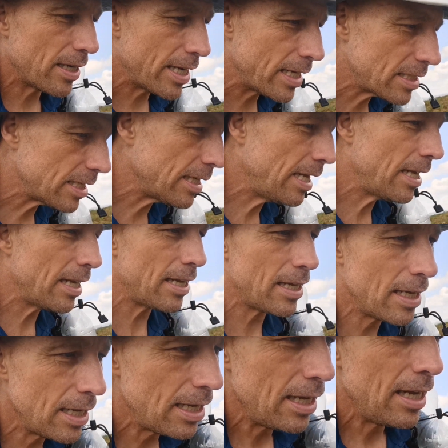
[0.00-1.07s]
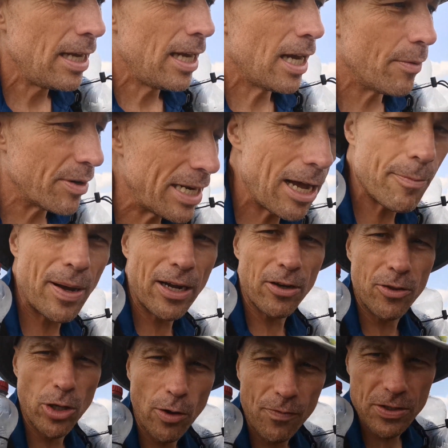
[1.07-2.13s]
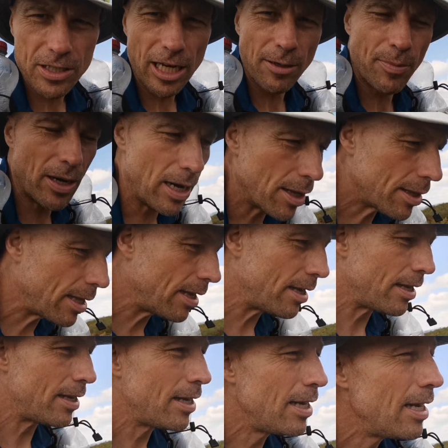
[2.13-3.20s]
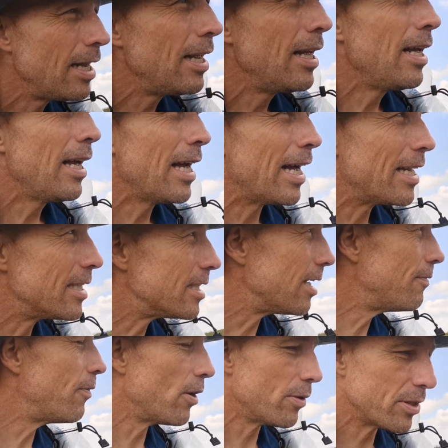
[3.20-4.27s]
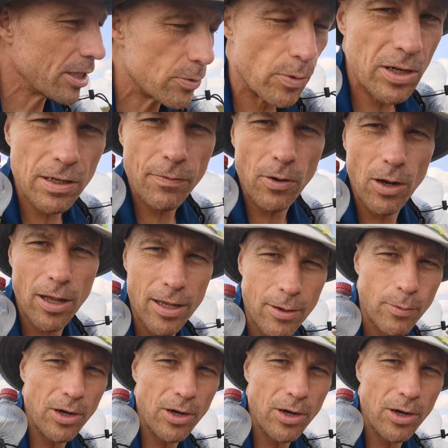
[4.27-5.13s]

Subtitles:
Kington, and we're now back on the Offa's Dyke path and following this wonderful